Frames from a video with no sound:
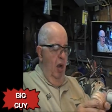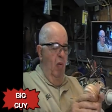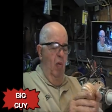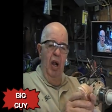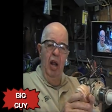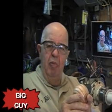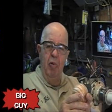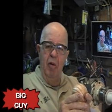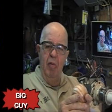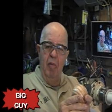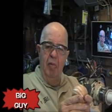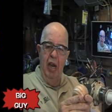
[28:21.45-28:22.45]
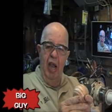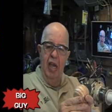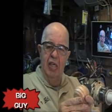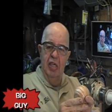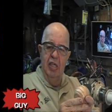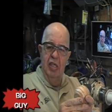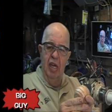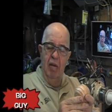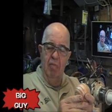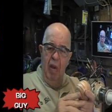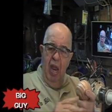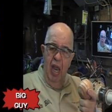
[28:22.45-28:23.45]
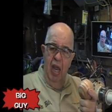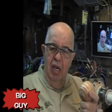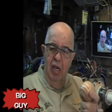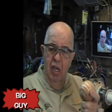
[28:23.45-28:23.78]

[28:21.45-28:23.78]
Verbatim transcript: when I put them up, the guys can say, man,